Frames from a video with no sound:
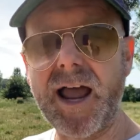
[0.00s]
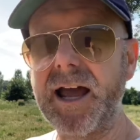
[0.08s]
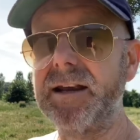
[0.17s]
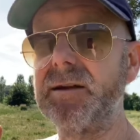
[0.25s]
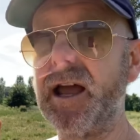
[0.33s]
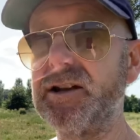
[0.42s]

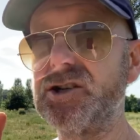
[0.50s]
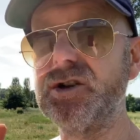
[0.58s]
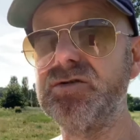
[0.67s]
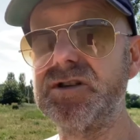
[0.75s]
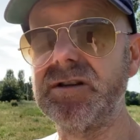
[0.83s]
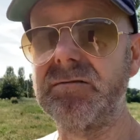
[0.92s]
and, and
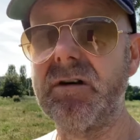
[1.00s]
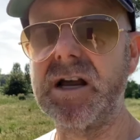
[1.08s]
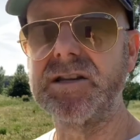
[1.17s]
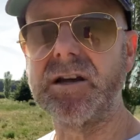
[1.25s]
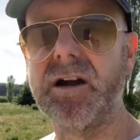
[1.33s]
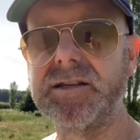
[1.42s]
choosing the right
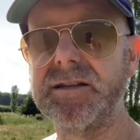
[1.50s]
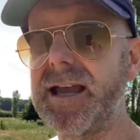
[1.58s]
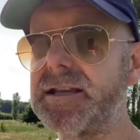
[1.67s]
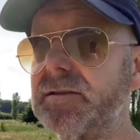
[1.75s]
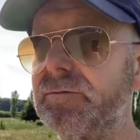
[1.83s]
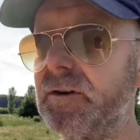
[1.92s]
site. So
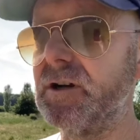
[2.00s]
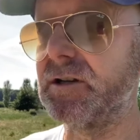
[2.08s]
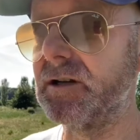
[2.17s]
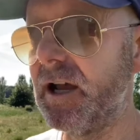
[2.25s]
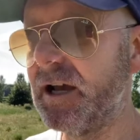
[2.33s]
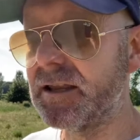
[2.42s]
that's the, first,
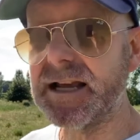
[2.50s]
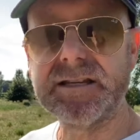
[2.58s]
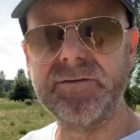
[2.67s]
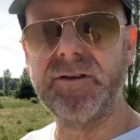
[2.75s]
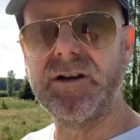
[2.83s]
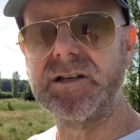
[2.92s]
that's the
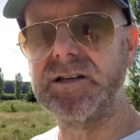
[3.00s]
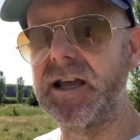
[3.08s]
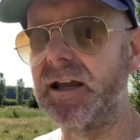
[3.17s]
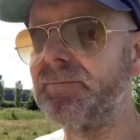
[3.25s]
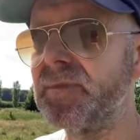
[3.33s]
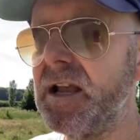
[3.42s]
first
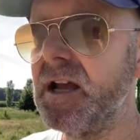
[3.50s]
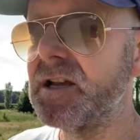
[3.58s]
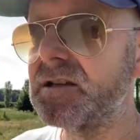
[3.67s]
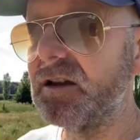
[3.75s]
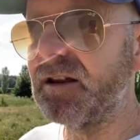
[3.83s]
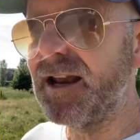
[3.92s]
thing.
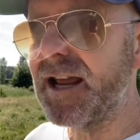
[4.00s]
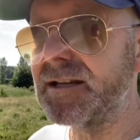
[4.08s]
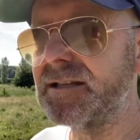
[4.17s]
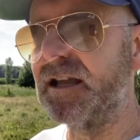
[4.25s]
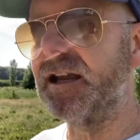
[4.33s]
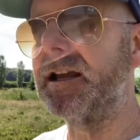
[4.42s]
So the next
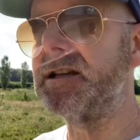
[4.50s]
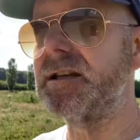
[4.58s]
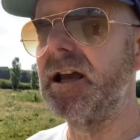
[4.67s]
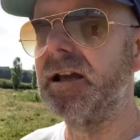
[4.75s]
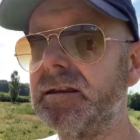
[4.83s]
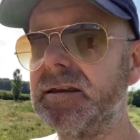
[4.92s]
thing is
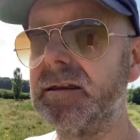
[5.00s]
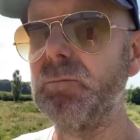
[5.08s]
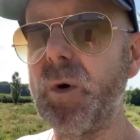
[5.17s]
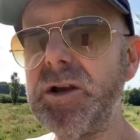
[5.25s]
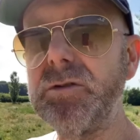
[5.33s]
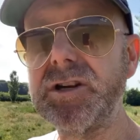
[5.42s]

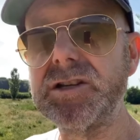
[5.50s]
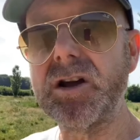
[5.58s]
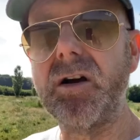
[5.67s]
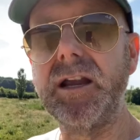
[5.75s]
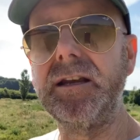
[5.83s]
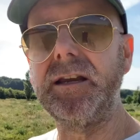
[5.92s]
when you're
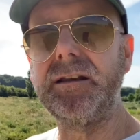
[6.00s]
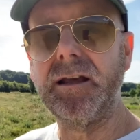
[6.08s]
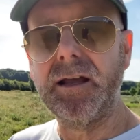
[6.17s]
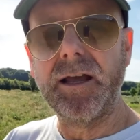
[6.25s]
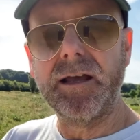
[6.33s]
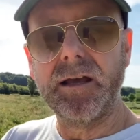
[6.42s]
designing
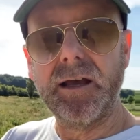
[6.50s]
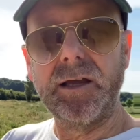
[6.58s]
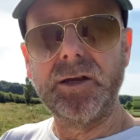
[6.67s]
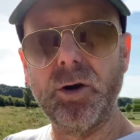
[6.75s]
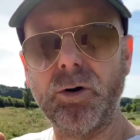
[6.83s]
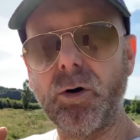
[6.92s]

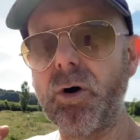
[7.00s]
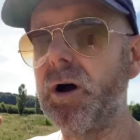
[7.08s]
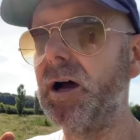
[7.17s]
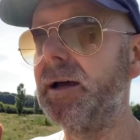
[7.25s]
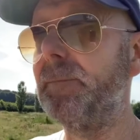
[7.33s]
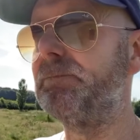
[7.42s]
your
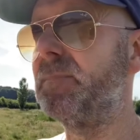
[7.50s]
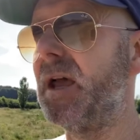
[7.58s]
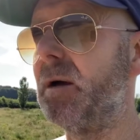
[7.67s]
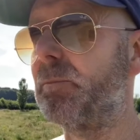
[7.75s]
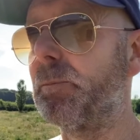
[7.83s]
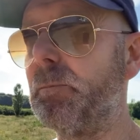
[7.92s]

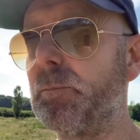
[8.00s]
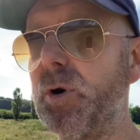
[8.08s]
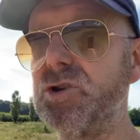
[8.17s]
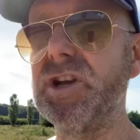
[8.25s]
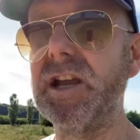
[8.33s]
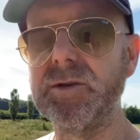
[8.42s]

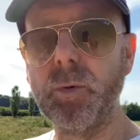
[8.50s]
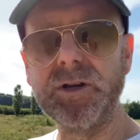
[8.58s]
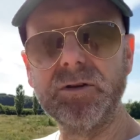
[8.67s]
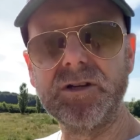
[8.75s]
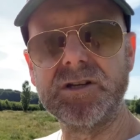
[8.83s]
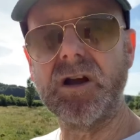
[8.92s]
project, when
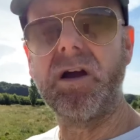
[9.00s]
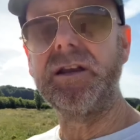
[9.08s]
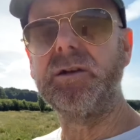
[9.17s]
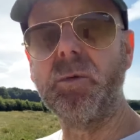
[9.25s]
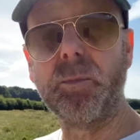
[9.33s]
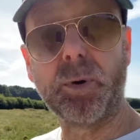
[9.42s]
you're
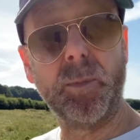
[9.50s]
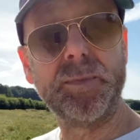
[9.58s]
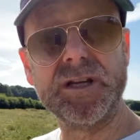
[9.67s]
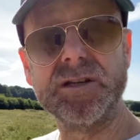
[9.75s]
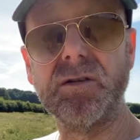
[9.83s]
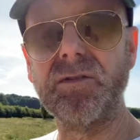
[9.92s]
designing your
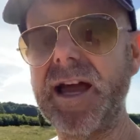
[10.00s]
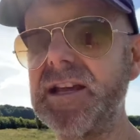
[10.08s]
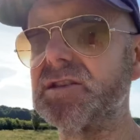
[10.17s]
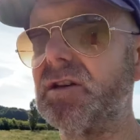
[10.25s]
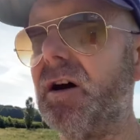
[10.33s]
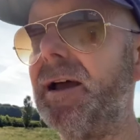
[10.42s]
properties on that
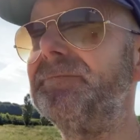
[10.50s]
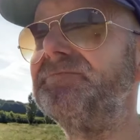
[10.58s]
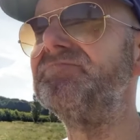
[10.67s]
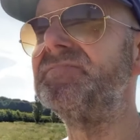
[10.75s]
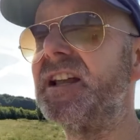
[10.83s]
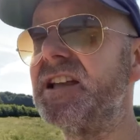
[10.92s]
site,
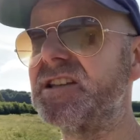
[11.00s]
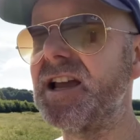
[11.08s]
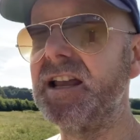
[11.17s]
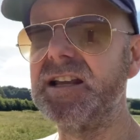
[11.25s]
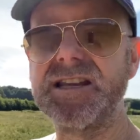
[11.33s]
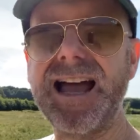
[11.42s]
let's
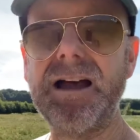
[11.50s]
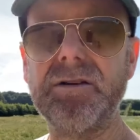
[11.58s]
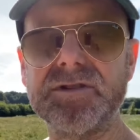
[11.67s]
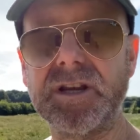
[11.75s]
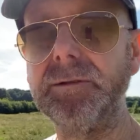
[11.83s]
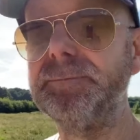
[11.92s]
say it's
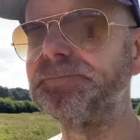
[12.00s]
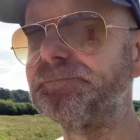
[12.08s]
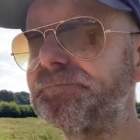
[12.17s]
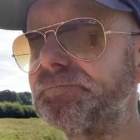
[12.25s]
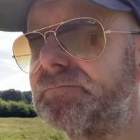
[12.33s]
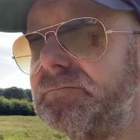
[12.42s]
housing,
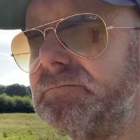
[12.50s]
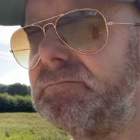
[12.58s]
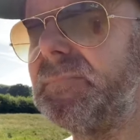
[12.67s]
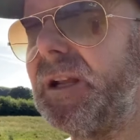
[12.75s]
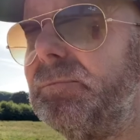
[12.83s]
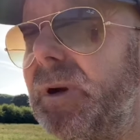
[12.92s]

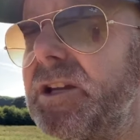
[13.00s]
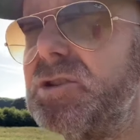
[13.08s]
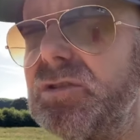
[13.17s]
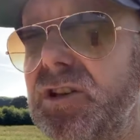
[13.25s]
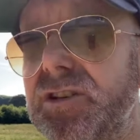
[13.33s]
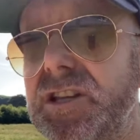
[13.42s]
make
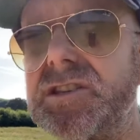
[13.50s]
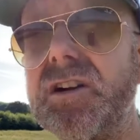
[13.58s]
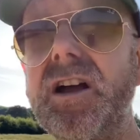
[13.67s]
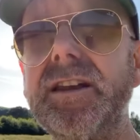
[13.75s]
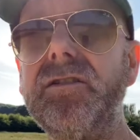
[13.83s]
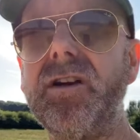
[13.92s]
sure you're
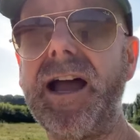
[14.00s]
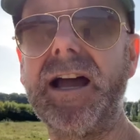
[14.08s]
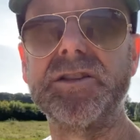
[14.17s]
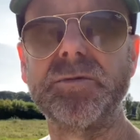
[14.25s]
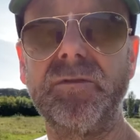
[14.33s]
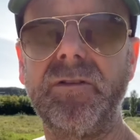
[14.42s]
designing your
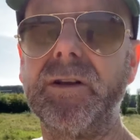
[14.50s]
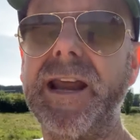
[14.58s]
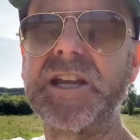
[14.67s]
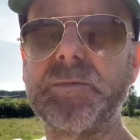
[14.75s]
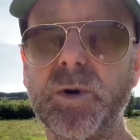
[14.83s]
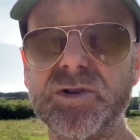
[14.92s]
house with your
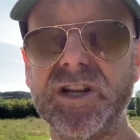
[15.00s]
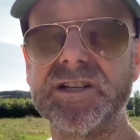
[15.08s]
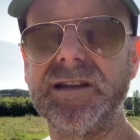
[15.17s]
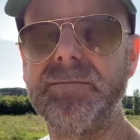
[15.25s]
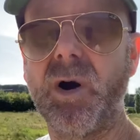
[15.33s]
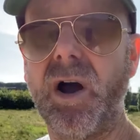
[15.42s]
next project
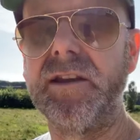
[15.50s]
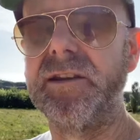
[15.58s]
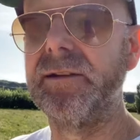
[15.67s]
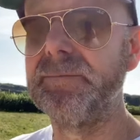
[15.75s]
in mind